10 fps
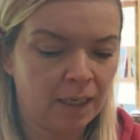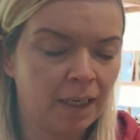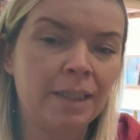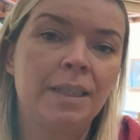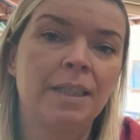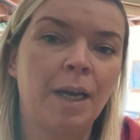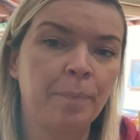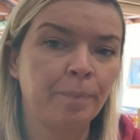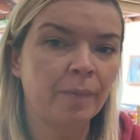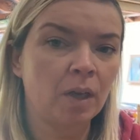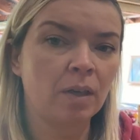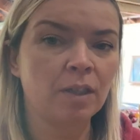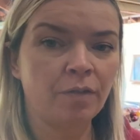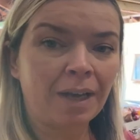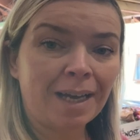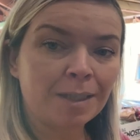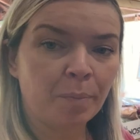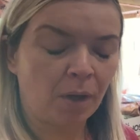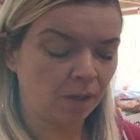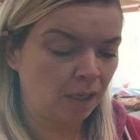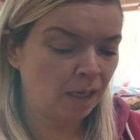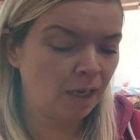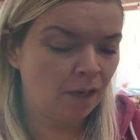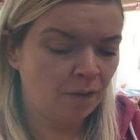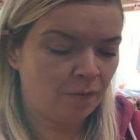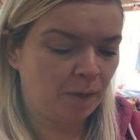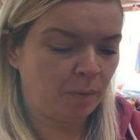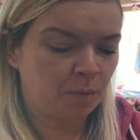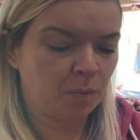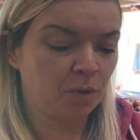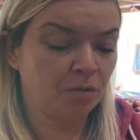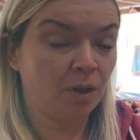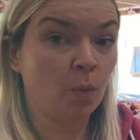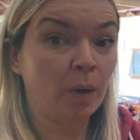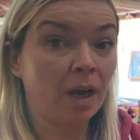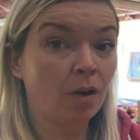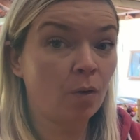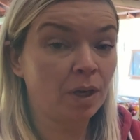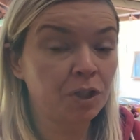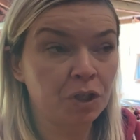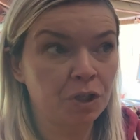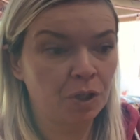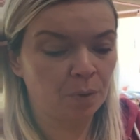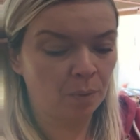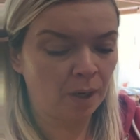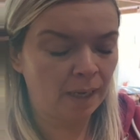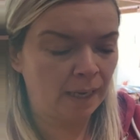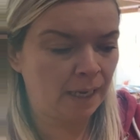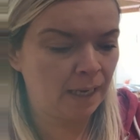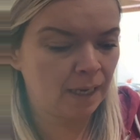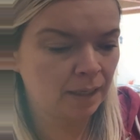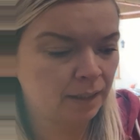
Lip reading: It's off a gas bottle, if anyone's wondering. We are going to do a